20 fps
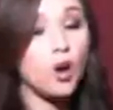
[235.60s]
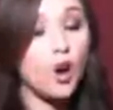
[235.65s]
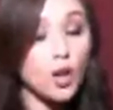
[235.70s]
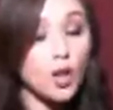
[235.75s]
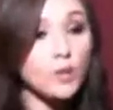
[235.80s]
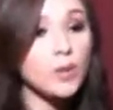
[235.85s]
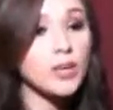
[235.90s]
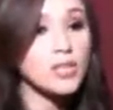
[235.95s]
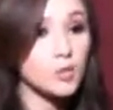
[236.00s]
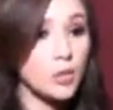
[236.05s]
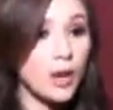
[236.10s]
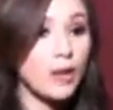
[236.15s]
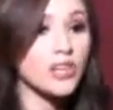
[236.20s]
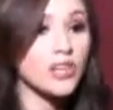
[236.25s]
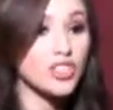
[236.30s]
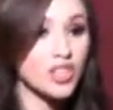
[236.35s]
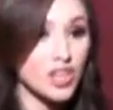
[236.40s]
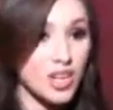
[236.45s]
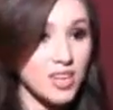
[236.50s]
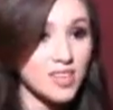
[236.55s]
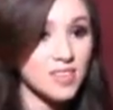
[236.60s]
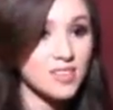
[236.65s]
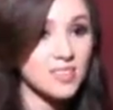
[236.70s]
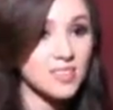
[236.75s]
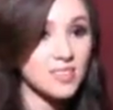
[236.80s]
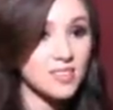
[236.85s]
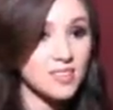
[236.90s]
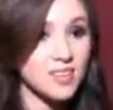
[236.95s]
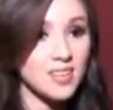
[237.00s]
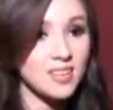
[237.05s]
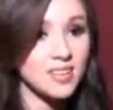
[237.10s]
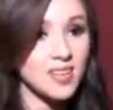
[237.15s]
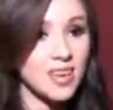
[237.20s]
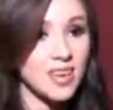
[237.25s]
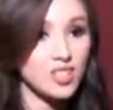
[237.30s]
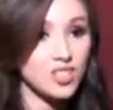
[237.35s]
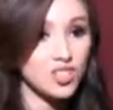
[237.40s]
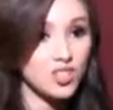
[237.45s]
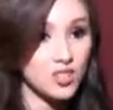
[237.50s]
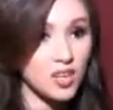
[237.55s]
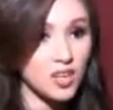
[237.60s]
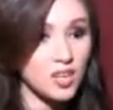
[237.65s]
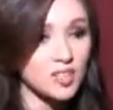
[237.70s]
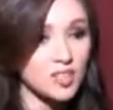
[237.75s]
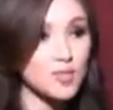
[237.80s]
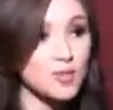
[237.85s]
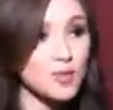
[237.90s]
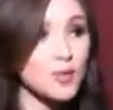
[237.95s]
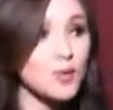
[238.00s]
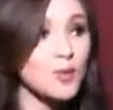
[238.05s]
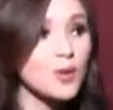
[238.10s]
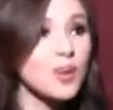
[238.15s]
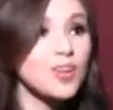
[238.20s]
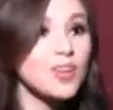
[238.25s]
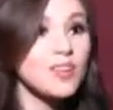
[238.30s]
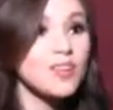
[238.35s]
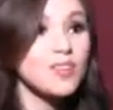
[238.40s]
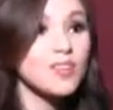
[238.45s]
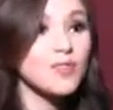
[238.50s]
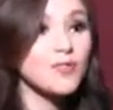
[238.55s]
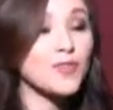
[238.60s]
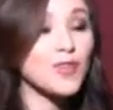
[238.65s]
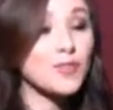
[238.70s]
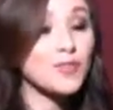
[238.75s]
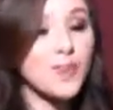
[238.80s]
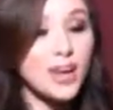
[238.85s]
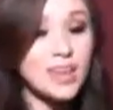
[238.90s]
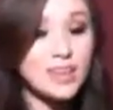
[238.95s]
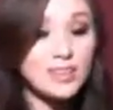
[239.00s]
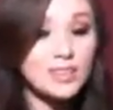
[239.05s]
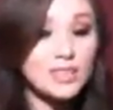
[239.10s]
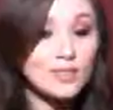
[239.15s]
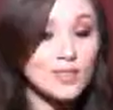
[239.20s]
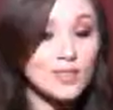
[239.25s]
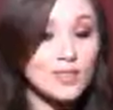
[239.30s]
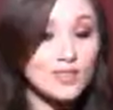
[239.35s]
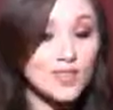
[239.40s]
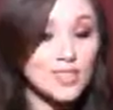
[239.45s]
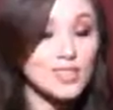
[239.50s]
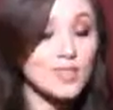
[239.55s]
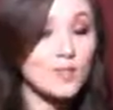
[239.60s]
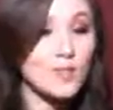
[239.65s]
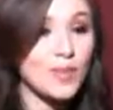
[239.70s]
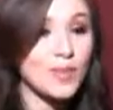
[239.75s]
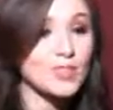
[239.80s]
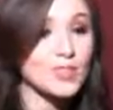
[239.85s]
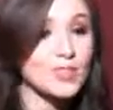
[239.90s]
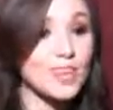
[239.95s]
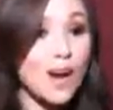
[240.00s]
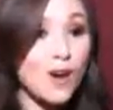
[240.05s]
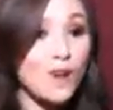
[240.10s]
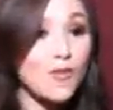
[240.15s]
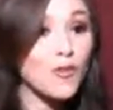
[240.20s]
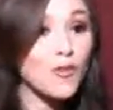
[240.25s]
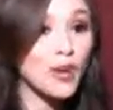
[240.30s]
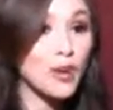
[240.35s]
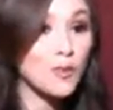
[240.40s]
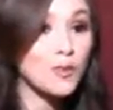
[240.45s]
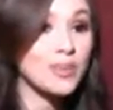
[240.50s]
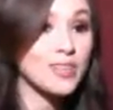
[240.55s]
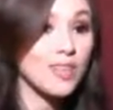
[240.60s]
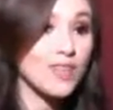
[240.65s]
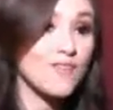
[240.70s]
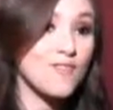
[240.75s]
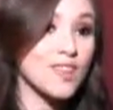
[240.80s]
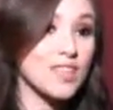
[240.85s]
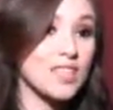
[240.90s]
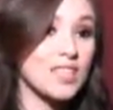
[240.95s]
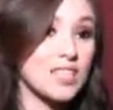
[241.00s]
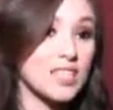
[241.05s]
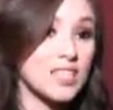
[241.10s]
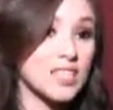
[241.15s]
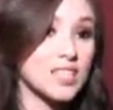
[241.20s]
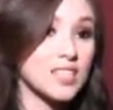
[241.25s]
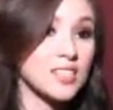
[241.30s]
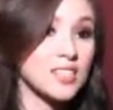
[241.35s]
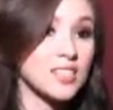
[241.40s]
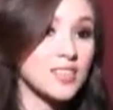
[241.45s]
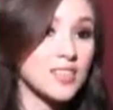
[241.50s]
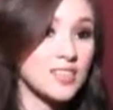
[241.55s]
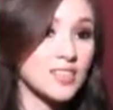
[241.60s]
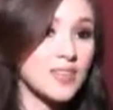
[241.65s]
always wear a dress, a nice dress. So the formality of the dress depends on how formal the event is.